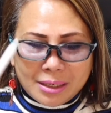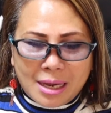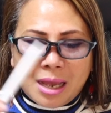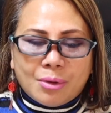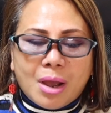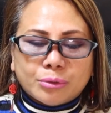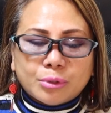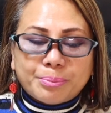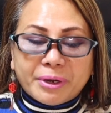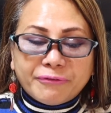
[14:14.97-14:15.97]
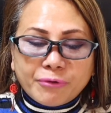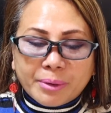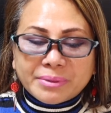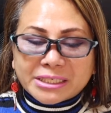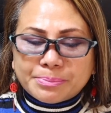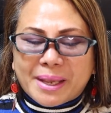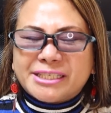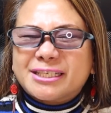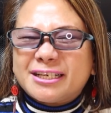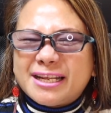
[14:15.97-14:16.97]
Now, how to perform the
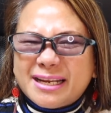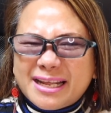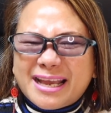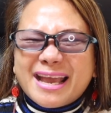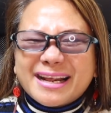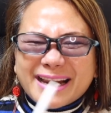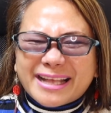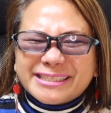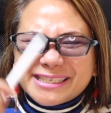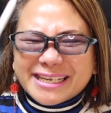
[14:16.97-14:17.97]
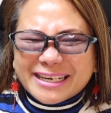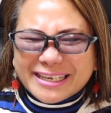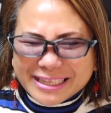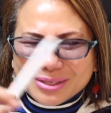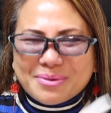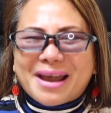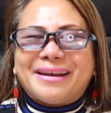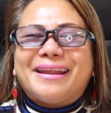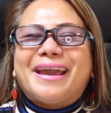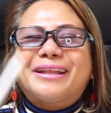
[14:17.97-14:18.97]
space cleansing
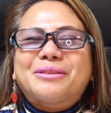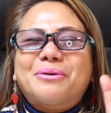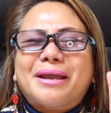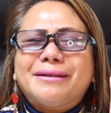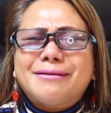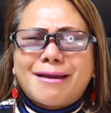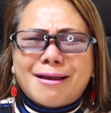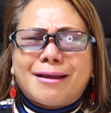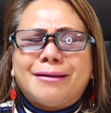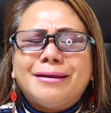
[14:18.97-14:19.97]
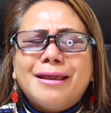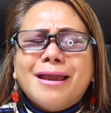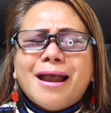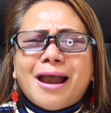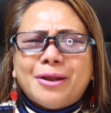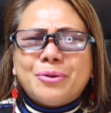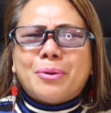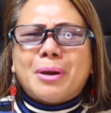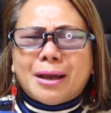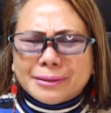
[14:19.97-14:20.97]
ritual? Ito kailangan,
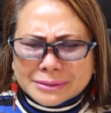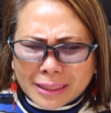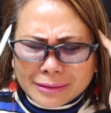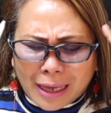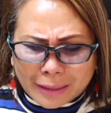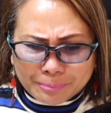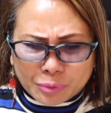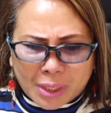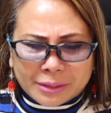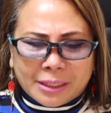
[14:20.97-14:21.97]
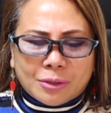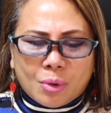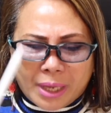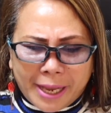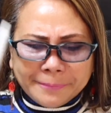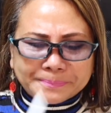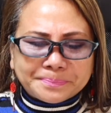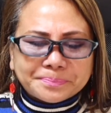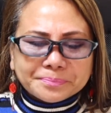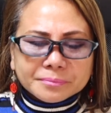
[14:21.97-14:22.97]
tandaan po natin, okay?
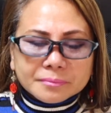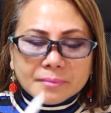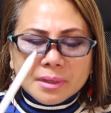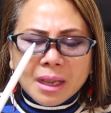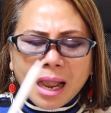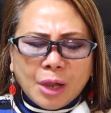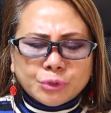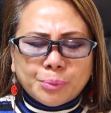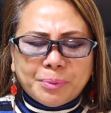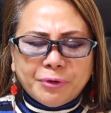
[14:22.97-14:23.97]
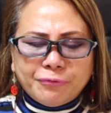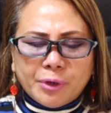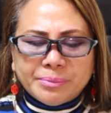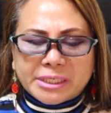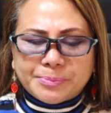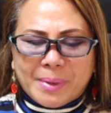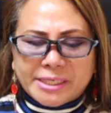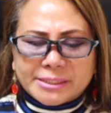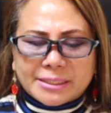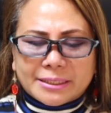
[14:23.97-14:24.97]
How to perform the
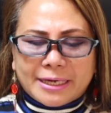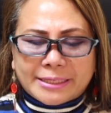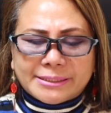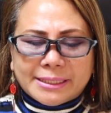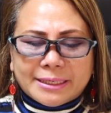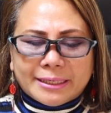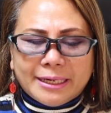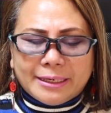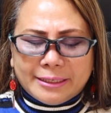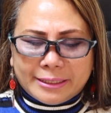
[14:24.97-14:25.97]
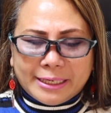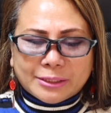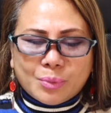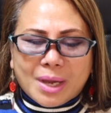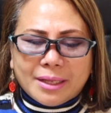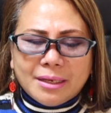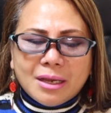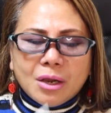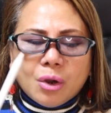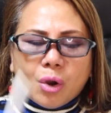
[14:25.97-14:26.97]
space cleansing ritual?
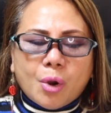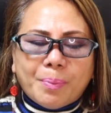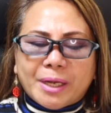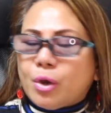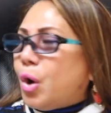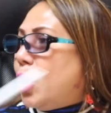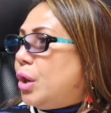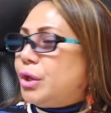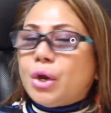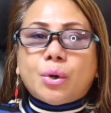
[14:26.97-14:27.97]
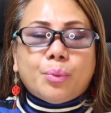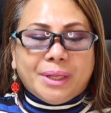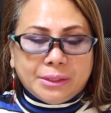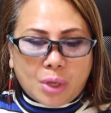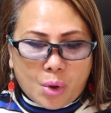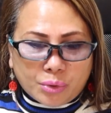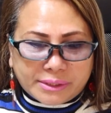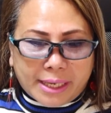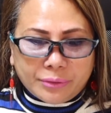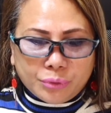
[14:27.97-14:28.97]
Open all your
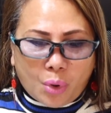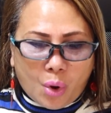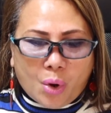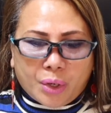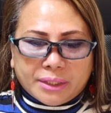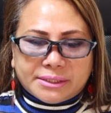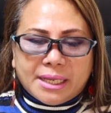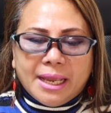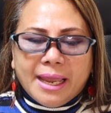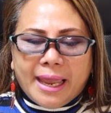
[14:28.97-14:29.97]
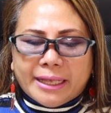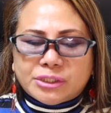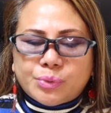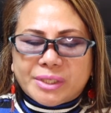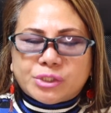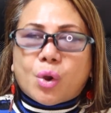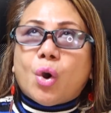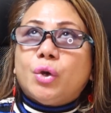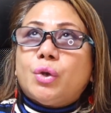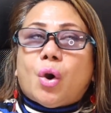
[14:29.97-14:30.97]
windows and doors and switch
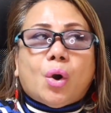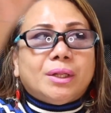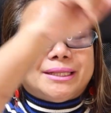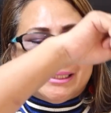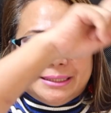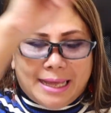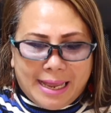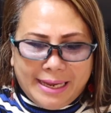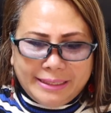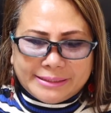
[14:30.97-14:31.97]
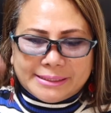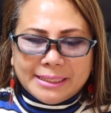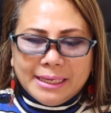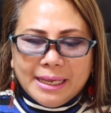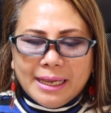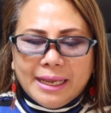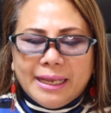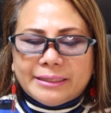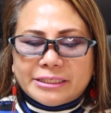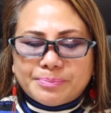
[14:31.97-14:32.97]
on all the lights.
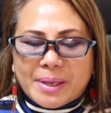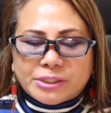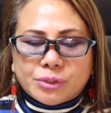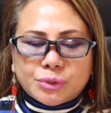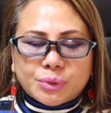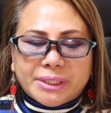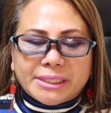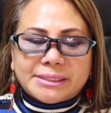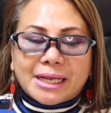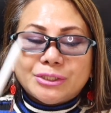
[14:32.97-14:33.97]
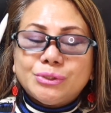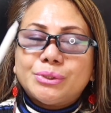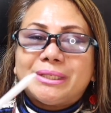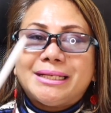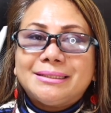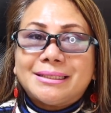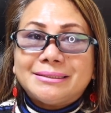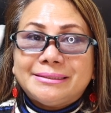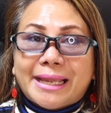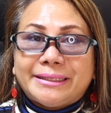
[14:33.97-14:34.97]
It is best to do this during
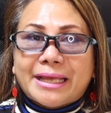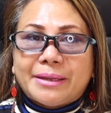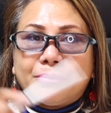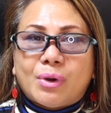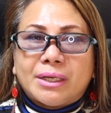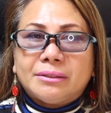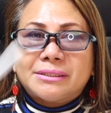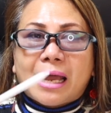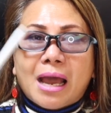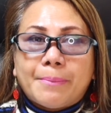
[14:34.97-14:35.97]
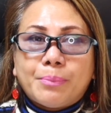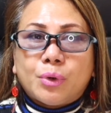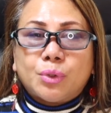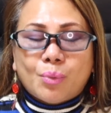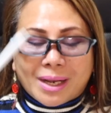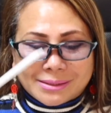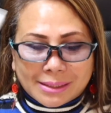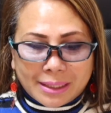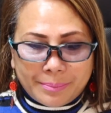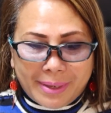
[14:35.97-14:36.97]
the daytime, wag sa hapon, wag
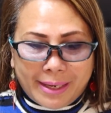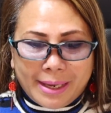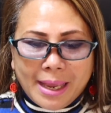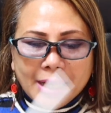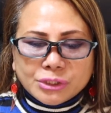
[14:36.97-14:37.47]
sa gabi.